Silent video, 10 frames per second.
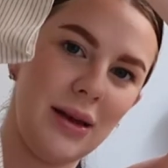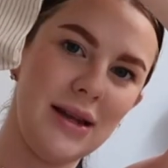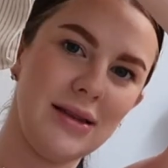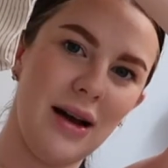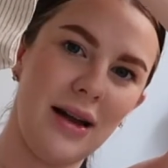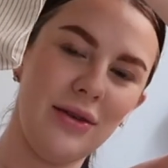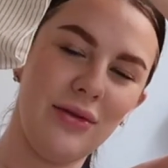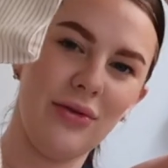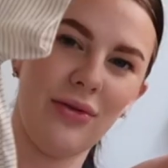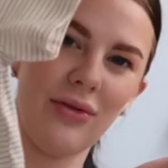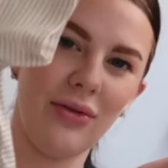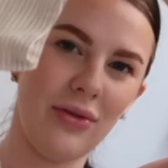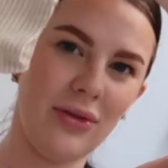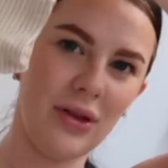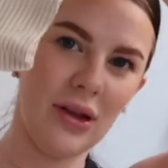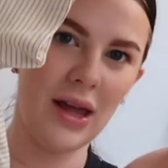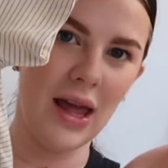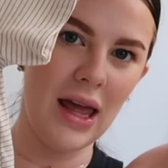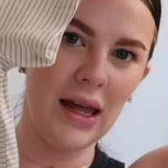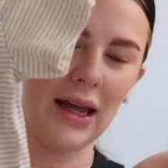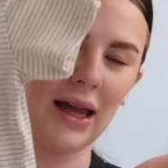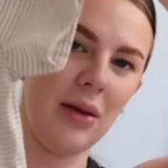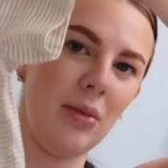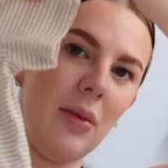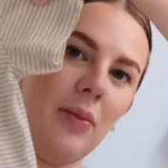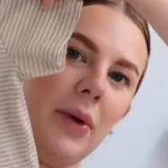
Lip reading: he's kind of getting a bit